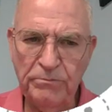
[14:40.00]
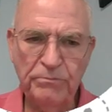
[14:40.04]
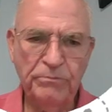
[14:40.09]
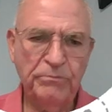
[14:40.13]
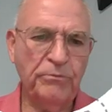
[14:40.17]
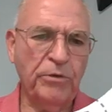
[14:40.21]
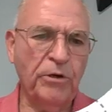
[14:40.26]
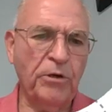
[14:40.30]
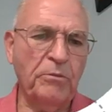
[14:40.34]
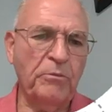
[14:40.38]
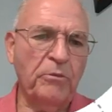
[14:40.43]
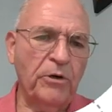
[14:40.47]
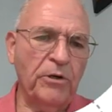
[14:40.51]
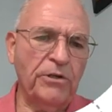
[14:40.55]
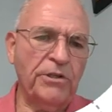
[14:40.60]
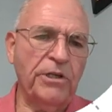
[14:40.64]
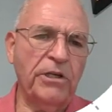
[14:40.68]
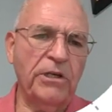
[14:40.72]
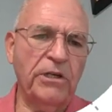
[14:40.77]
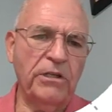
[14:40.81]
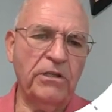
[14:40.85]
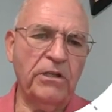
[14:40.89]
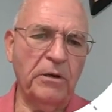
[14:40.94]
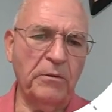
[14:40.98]
per book to
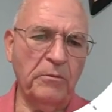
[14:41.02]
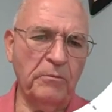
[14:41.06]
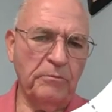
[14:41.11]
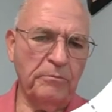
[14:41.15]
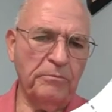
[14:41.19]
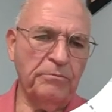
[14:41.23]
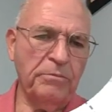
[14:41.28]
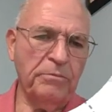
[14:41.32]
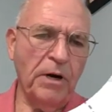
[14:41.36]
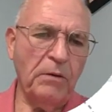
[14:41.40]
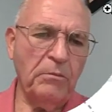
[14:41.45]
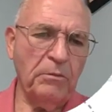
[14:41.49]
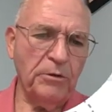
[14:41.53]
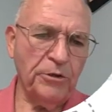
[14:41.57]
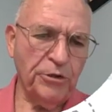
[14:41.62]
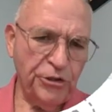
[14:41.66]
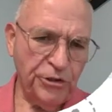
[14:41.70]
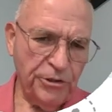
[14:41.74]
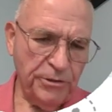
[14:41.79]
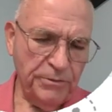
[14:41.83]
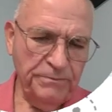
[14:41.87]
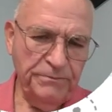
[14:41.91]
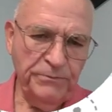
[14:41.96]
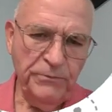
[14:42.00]
get them
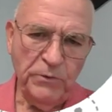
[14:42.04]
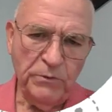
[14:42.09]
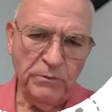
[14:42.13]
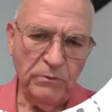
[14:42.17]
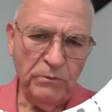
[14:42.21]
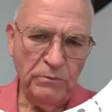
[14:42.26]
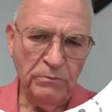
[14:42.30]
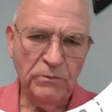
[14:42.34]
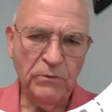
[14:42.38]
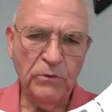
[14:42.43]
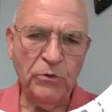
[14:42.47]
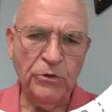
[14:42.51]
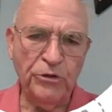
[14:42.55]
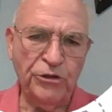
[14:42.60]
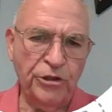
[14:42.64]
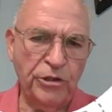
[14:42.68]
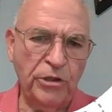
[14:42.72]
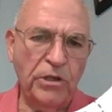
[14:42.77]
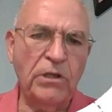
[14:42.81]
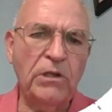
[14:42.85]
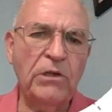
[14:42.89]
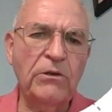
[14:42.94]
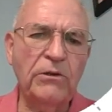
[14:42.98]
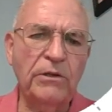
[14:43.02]
published, which
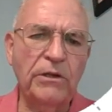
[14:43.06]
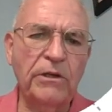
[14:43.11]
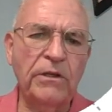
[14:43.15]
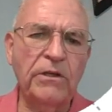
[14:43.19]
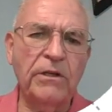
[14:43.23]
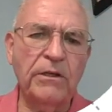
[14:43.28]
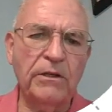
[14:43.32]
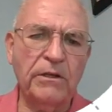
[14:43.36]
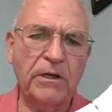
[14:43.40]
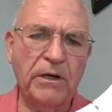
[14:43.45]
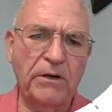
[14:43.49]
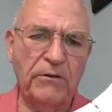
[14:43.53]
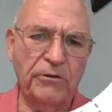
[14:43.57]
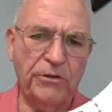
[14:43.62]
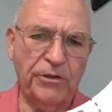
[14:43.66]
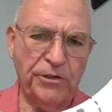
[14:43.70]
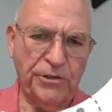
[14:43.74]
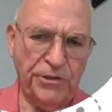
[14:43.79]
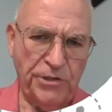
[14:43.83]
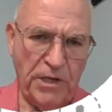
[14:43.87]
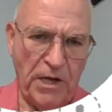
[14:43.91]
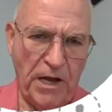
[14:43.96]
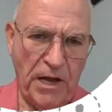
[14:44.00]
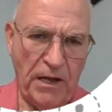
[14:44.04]
included the cover
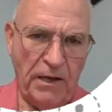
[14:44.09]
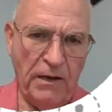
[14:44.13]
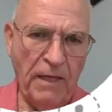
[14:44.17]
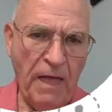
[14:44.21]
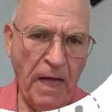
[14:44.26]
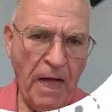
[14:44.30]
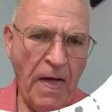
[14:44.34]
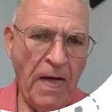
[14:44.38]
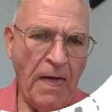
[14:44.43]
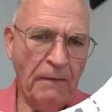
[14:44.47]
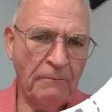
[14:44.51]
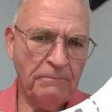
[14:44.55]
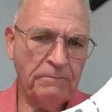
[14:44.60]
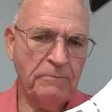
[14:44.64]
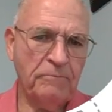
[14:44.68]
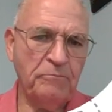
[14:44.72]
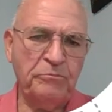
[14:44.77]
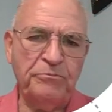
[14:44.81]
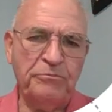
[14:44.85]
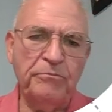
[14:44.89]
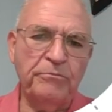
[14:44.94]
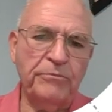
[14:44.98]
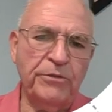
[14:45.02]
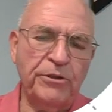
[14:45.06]
design.
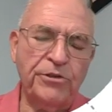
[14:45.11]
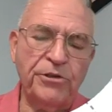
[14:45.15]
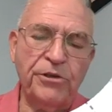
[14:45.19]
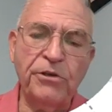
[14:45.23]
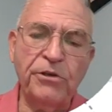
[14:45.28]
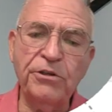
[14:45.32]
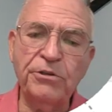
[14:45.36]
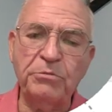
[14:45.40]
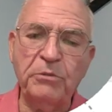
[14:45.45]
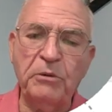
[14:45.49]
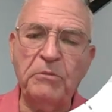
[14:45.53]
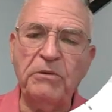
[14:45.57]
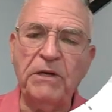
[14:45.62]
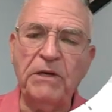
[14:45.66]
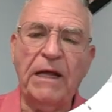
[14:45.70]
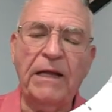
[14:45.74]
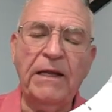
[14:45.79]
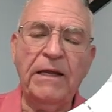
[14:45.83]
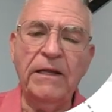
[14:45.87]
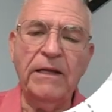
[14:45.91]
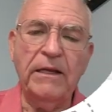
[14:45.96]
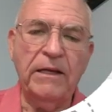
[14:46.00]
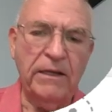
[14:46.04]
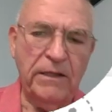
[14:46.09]
Excuse me, but I
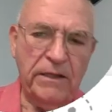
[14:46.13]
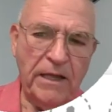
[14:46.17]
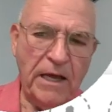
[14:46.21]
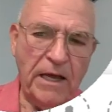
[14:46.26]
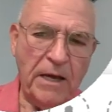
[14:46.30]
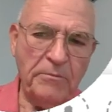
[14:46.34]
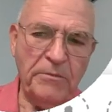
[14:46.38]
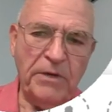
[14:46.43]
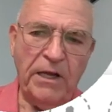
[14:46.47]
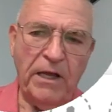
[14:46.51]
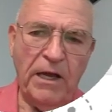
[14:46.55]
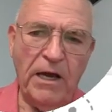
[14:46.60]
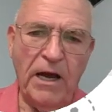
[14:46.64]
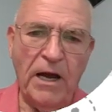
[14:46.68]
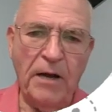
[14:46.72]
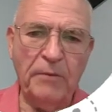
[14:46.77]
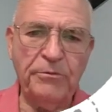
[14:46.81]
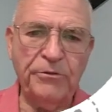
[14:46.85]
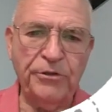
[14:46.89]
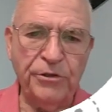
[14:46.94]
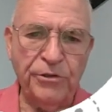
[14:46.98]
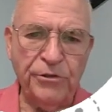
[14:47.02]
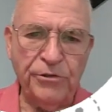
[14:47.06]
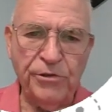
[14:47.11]
didn't get that many
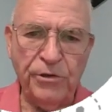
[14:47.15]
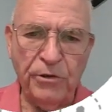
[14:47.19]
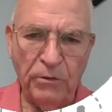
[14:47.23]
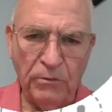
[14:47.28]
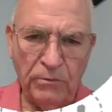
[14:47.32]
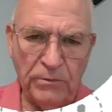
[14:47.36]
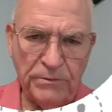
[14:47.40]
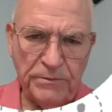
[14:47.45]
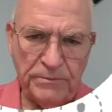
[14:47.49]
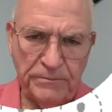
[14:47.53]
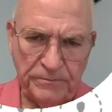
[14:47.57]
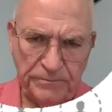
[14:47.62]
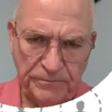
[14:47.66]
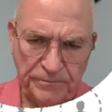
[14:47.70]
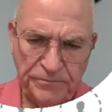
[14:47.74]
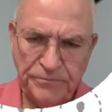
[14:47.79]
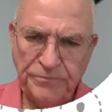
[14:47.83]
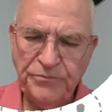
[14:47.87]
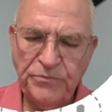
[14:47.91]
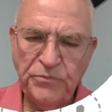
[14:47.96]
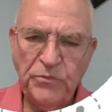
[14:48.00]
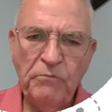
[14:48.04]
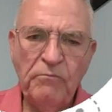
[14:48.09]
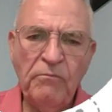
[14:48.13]
options. So
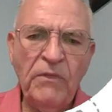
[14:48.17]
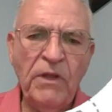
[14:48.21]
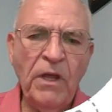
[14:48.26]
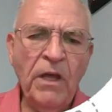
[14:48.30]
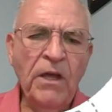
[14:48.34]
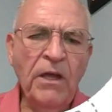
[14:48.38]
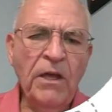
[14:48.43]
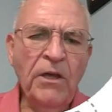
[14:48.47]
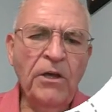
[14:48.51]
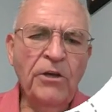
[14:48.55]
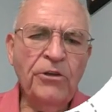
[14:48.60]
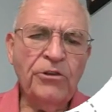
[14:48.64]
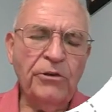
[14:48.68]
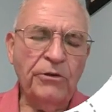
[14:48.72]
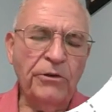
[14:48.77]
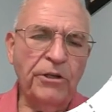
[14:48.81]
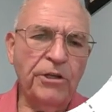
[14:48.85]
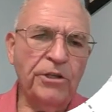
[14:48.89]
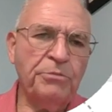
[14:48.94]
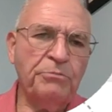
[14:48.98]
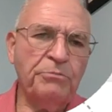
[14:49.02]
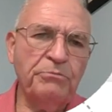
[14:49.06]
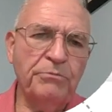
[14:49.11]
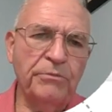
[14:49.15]
So
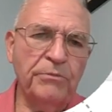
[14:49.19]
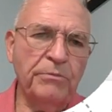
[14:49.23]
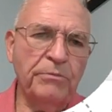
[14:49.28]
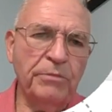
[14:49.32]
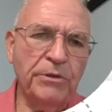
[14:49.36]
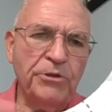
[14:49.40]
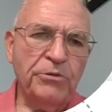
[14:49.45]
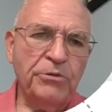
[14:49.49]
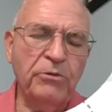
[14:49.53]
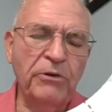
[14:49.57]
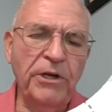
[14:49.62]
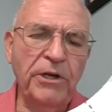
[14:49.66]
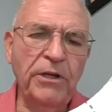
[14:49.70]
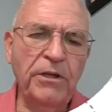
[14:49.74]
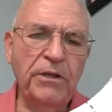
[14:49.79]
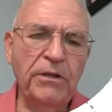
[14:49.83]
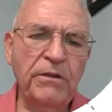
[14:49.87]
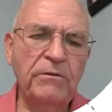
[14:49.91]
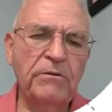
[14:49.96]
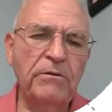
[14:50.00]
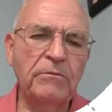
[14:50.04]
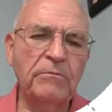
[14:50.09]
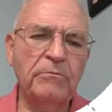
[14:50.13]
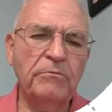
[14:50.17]
this,
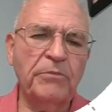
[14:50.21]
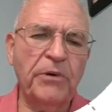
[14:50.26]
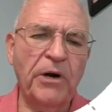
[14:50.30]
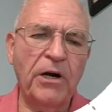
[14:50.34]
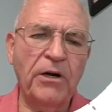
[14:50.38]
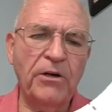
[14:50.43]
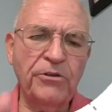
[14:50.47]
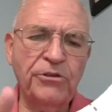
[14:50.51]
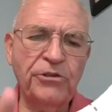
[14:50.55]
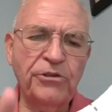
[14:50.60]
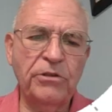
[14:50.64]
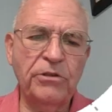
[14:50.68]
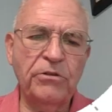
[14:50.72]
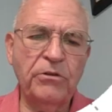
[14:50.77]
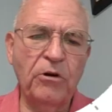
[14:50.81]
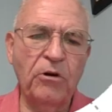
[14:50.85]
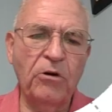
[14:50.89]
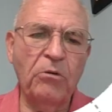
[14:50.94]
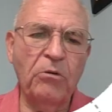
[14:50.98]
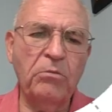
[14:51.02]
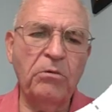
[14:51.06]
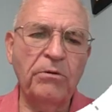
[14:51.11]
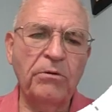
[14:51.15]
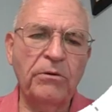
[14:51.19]
between Barnes and
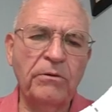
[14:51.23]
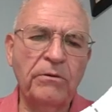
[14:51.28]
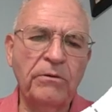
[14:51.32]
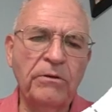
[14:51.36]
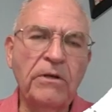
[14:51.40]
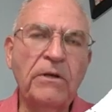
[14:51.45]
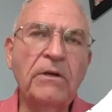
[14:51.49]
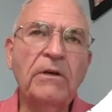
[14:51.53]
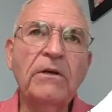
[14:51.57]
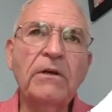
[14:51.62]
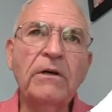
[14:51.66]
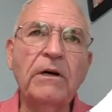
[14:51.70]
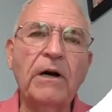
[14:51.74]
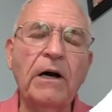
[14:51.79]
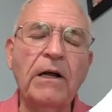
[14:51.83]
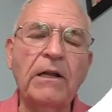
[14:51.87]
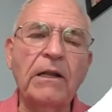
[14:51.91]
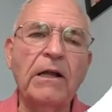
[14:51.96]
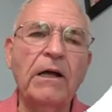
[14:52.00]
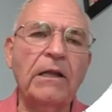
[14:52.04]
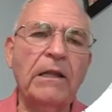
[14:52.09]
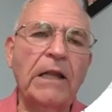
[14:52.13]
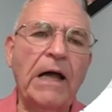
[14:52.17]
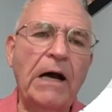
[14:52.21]
Noble
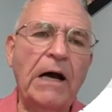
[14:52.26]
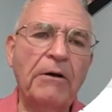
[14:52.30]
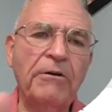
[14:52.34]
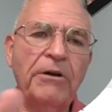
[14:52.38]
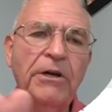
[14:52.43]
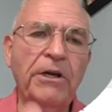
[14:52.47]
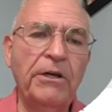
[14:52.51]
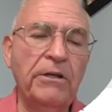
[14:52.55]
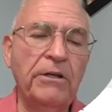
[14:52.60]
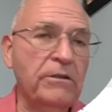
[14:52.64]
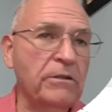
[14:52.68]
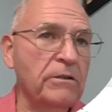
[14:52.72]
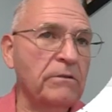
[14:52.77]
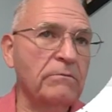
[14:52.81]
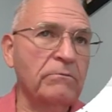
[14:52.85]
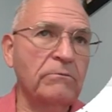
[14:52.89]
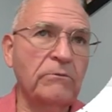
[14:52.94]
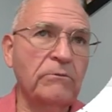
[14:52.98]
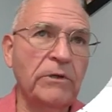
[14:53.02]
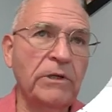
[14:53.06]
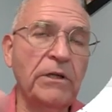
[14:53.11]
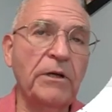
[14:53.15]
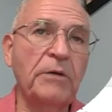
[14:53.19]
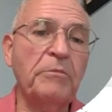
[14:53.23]
allowing you to
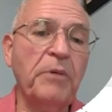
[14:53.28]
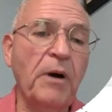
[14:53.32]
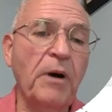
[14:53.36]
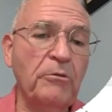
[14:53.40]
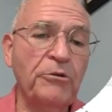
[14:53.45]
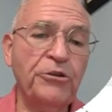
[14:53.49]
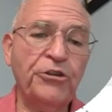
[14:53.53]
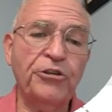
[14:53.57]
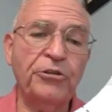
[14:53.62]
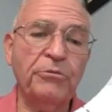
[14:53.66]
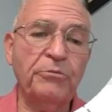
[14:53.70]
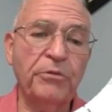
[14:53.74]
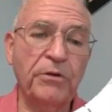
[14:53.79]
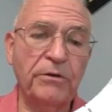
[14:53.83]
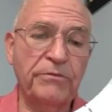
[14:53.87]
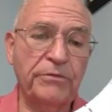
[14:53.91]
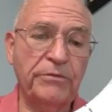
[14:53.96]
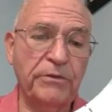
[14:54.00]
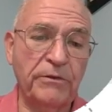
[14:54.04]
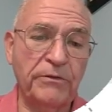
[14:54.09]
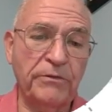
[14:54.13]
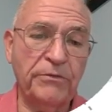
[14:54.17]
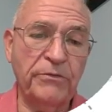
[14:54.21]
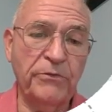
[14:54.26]
really publish your book
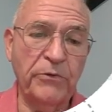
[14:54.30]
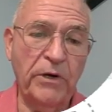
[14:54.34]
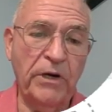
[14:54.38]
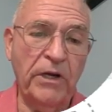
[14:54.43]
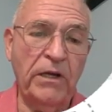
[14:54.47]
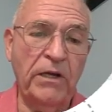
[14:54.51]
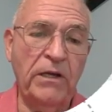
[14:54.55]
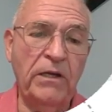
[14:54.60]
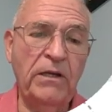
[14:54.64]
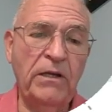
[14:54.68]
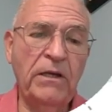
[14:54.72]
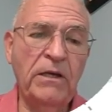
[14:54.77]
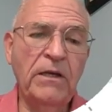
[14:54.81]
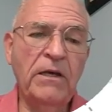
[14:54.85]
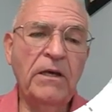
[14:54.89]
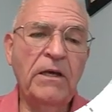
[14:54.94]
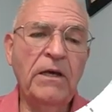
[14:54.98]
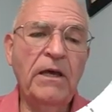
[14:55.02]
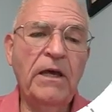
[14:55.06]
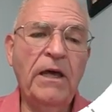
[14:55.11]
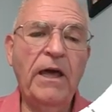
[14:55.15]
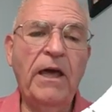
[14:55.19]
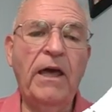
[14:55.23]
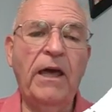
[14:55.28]
for free,
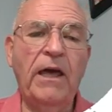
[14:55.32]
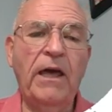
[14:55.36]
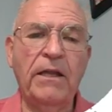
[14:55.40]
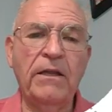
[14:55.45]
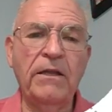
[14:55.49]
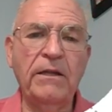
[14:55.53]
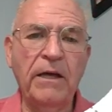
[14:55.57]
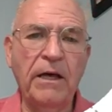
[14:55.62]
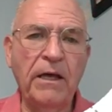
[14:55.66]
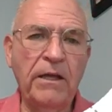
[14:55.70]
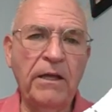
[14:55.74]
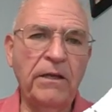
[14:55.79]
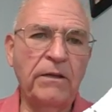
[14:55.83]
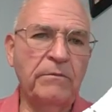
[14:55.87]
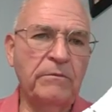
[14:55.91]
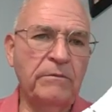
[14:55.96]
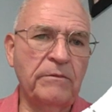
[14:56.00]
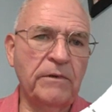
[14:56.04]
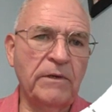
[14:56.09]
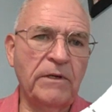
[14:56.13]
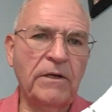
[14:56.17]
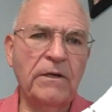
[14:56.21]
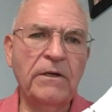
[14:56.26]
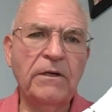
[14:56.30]
and then
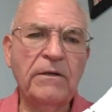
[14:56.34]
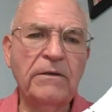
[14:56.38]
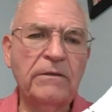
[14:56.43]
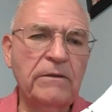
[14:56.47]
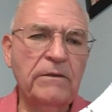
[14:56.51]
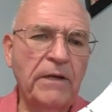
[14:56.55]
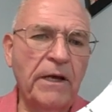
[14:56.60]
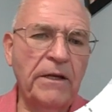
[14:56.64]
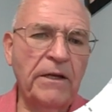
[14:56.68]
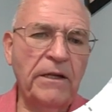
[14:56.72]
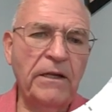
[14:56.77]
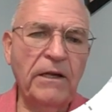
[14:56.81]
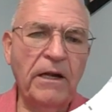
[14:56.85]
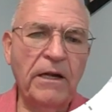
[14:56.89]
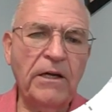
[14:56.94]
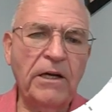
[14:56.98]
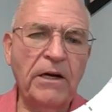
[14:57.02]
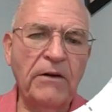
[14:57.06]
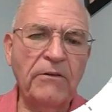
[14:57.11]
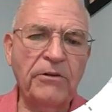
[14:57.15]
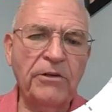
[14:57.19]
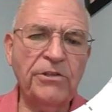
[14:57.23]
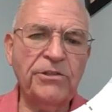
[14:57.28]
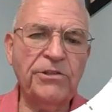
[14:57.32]
99
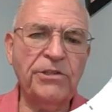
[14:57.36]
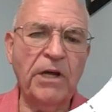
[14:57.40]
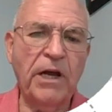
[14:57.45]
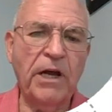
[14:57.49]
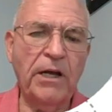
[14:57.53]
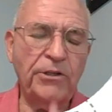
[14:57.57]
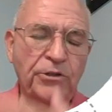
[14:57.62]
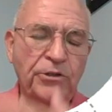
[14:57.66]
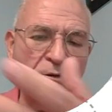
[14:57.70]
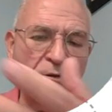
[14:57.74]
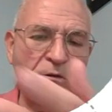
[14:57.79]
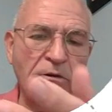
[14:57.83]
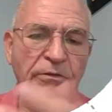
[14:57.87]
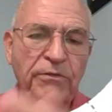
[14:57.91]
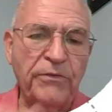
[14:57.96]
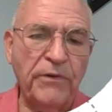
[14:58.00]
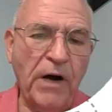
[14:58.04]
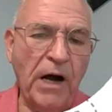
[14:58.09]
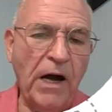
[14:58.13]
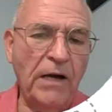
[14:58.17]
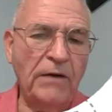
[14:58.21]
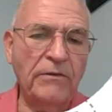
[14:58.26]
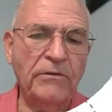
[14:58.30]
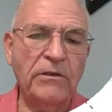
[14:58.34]
Cover Designs or
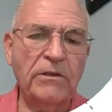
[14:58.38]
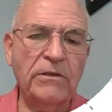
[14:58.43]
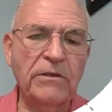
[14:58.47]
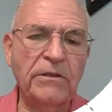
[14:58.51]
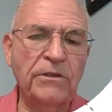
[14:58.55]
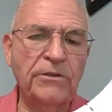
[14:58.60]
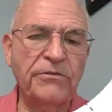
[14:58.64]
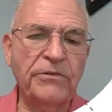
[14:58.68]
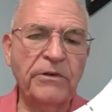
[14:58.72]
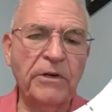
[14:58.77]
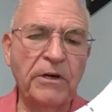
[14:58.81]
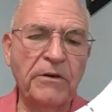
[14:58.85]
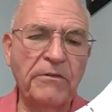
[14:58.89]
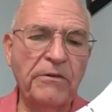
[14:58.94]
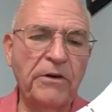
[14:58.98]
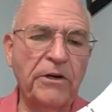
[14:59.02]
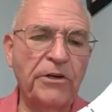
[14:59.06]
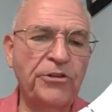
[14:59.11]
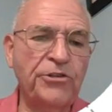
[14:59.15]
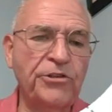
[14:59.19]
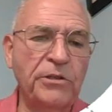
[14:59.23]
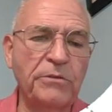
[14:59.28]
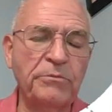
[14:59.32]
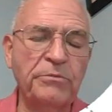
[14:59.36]
Fiverr, it's very, very
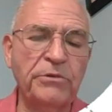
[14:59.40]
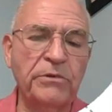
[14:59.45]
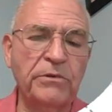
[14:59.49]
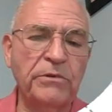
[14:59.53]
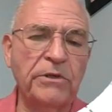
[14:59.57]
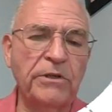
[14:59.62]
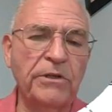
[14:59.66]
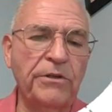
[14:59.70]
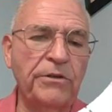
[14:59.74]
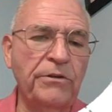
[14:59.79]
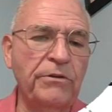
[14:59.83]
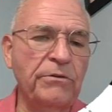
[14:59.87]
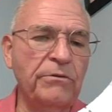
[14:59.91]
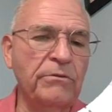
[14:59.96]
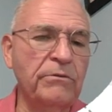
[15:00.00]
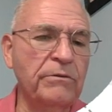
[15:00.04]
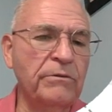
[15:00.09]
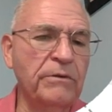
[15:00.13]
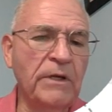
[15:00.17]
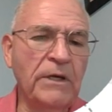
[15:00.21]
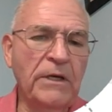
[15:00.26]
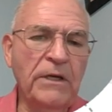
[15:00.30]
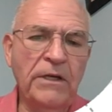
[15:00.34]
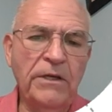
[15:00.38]
simple. And
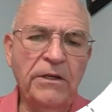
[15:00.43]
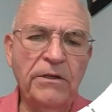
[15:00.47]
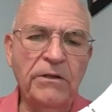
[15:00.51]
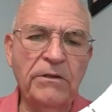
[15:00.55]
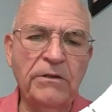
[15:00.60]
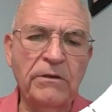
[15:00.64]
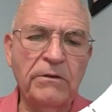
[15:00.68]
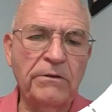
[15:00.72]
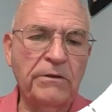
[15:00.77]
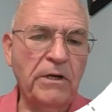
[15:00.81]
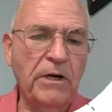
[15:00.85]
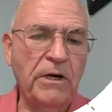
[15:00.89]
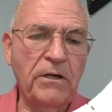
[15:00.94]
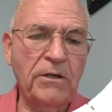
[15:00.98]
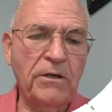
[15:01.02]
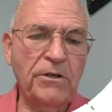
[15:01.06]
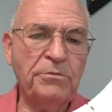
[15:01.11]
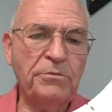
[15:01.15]
you know, the hardest